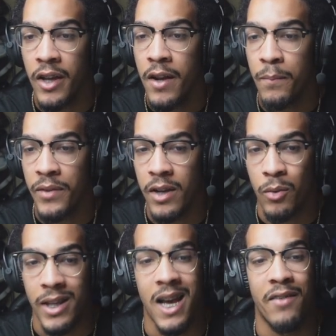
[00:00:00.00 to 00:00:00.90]
Then we
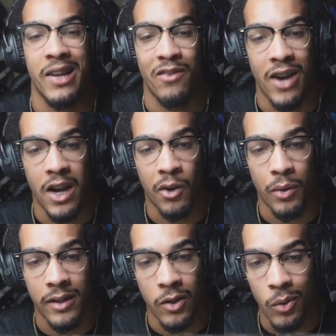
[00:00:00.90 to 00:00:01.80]
have fire
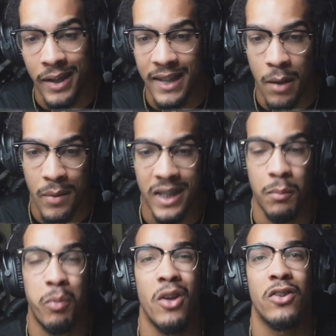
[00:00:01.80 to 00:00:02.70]
critical hit damage
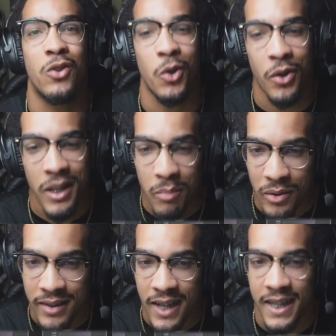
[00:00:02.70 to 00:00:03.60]
plus 30%,